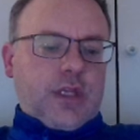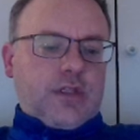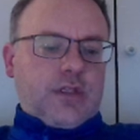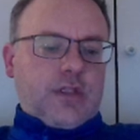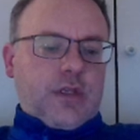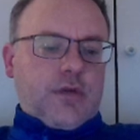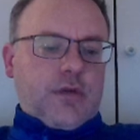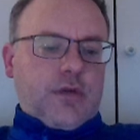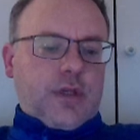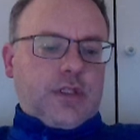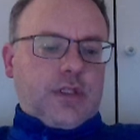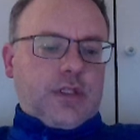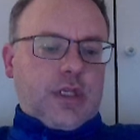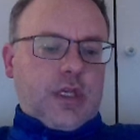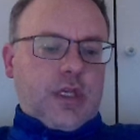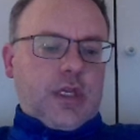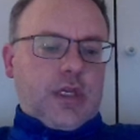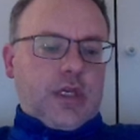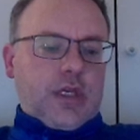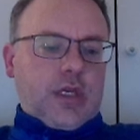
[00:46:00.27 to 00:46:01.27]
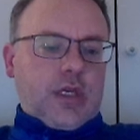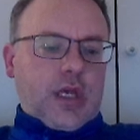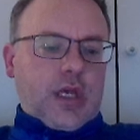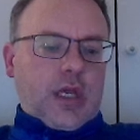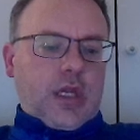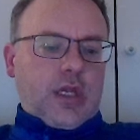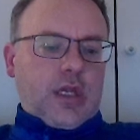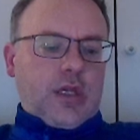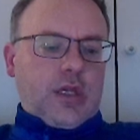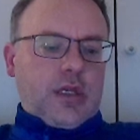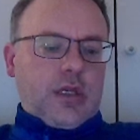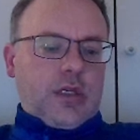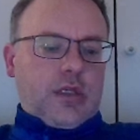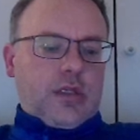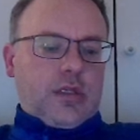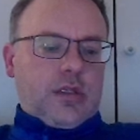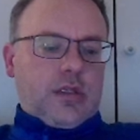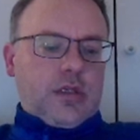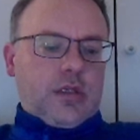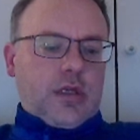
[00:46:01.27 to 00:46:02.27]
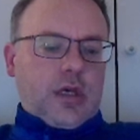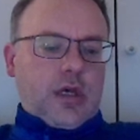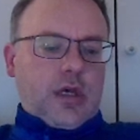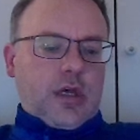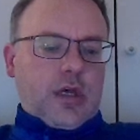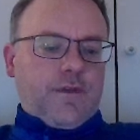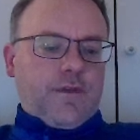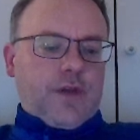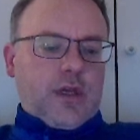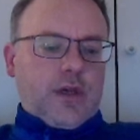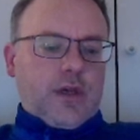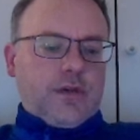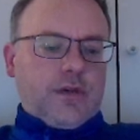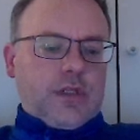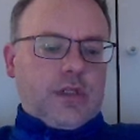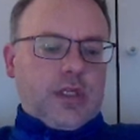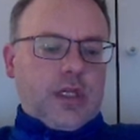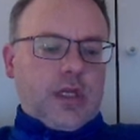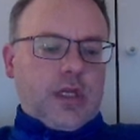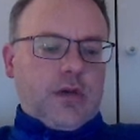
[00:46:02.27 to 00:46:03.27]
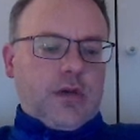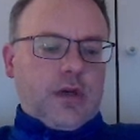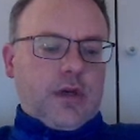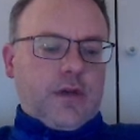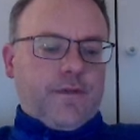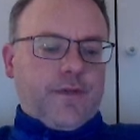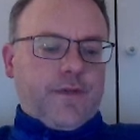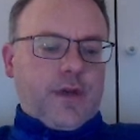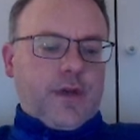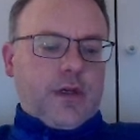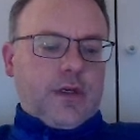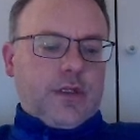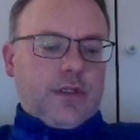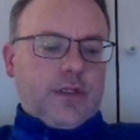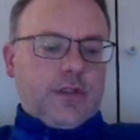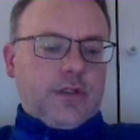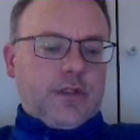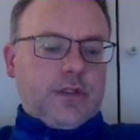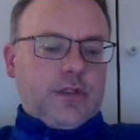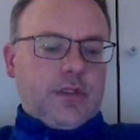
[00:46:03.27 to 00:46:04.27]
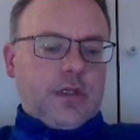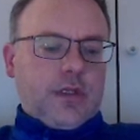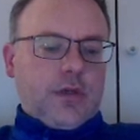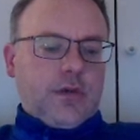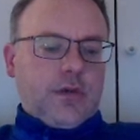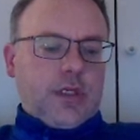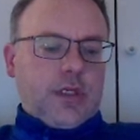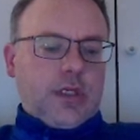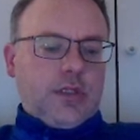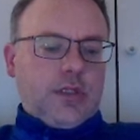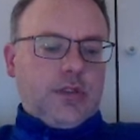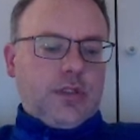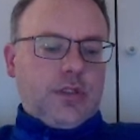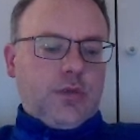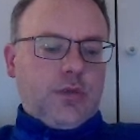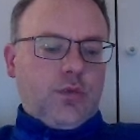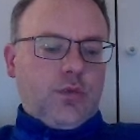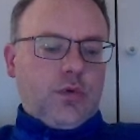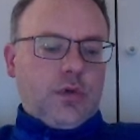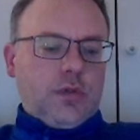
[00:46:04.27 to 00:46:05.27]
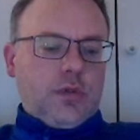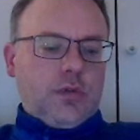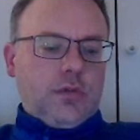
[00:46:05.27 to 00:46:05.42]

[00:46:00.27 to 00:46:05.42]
here, I take, and if he goes here, I think I can just go king g1,